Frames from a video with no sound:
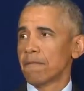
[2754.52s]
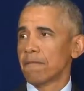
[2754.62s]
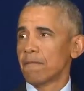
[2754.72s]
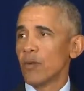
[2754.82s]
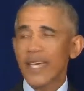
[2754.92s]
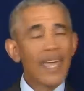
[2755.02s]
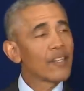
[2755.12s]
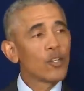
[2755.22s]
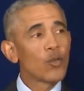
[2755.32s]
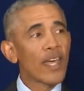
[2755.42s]
We can't
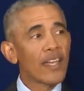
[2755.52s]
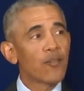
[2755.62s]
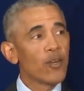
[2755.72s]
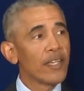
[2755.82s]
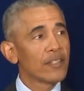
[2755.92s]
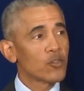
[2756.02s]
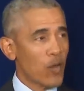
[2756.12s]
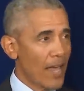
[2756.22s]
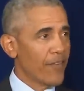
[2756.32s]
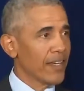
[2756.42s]
do that if we
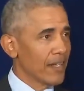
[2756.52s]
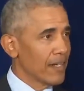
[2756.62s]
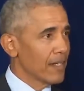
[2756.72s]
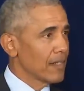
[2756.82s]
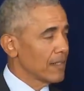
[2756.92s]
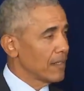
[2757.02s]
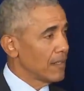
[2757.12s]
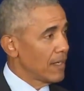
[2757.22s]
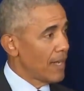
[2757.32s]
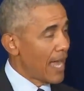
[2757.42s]
traffic in
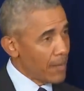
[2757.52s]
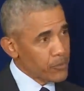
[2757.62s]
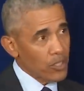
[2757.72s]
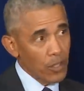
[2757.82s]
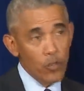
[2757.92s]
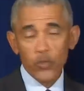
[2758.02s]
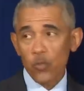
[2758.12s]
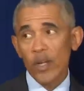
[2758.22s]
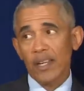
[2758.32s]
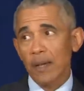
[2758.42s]
absolutes
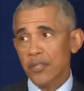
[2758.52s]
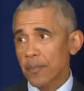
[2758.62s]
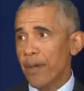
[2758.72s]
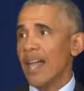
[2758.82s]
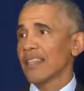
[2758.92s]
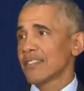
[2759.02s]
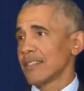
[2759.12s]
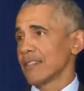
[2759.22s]
when it comes to policy.